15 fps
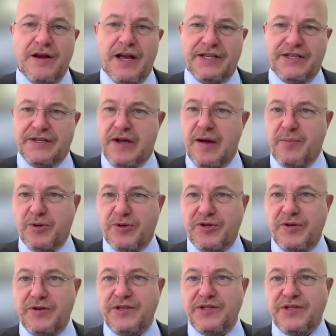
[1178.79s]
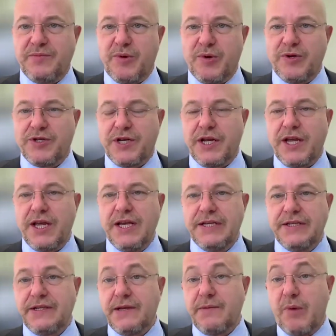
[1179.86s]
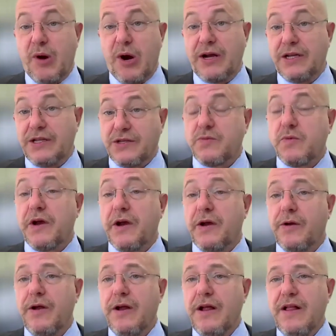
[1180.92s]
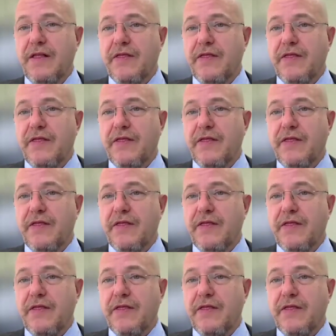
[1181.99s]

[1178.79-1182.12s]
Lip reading: nice opportunities emerging is in markets where